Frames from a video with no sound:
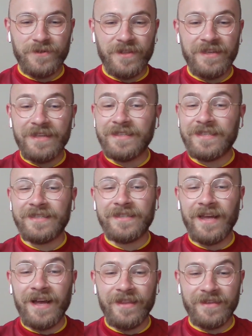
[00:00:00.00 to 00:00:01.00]
So they didn't
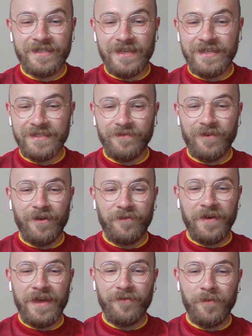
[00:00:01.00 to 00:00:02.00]
start the season very
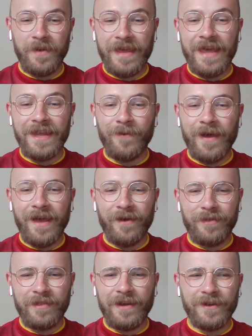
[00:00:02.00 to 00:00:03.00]
favourably anyway. I
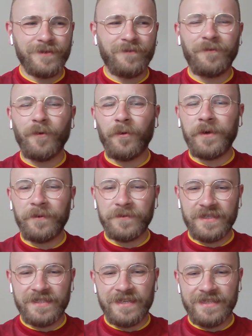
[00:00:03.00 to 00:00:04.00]
think they lost 4-0 to
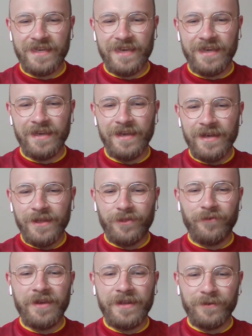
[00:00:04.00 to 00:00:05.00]
City,
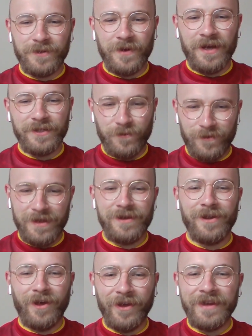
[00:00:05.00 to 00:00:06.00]
3-0 to Arsenal, and then
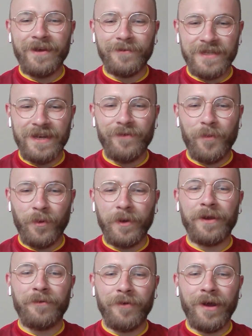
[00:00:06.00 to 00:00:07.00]
9-0 to Liverpool
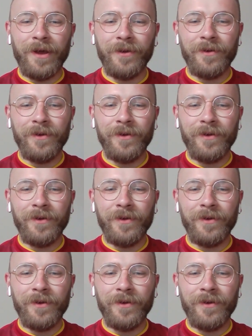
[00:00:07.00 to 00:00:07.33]
in a row.